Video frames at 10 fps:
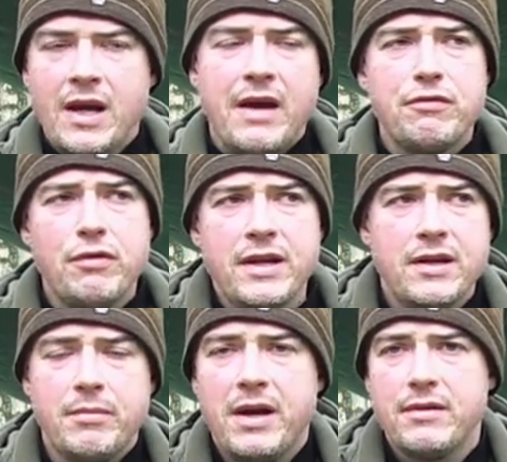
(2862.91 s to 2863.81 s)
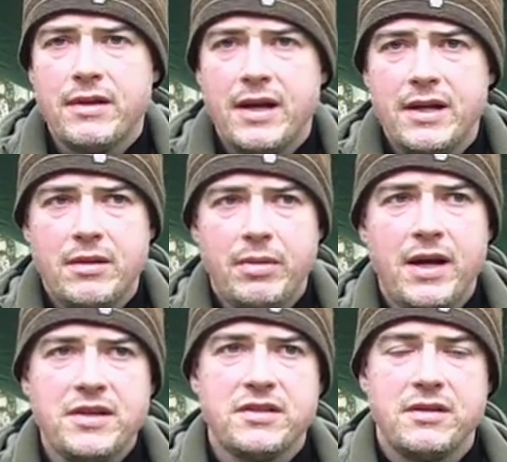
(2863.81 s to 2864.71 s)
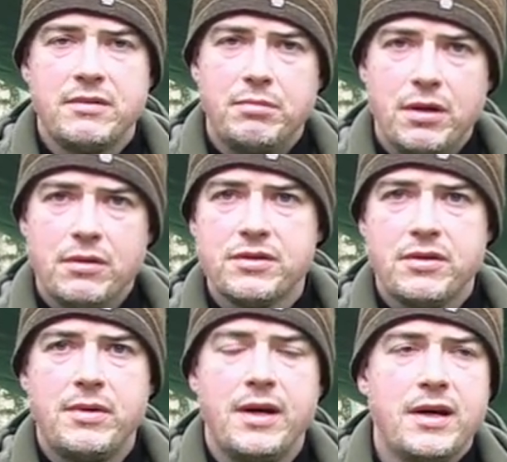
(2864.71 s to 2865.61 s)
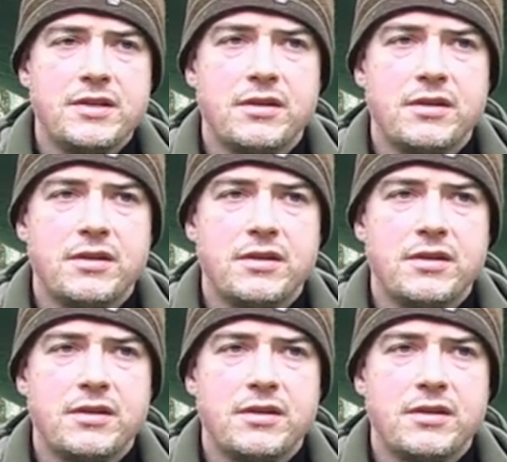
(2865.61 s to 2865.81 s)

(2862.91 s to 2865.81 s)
I've written about that in the past. There are blogs on my